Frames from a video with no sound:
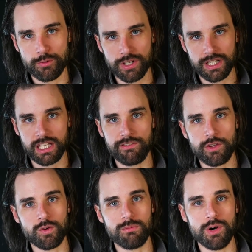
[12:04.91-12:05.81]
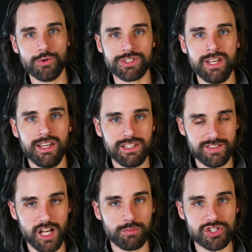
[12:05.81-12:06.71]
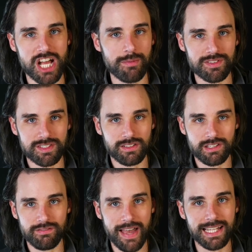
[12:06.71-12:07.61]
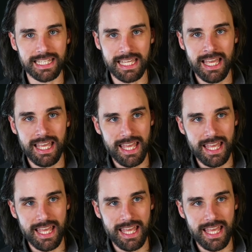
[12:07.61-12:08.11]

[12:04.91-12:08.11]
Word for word: We're going to give you a remote developer job in Silicon Valley